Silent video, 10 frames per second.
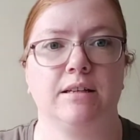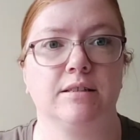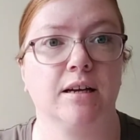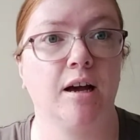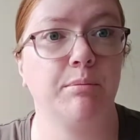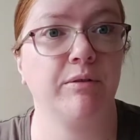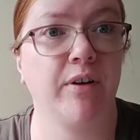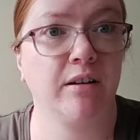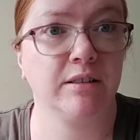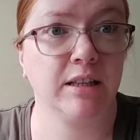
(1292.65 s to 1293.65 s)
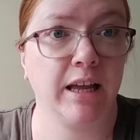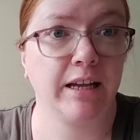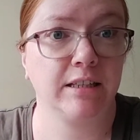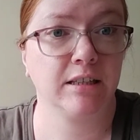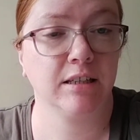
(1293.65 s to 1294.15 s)
It's a couple of hours
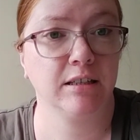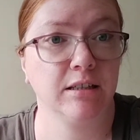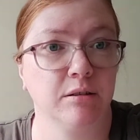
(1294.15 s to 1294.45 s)
later.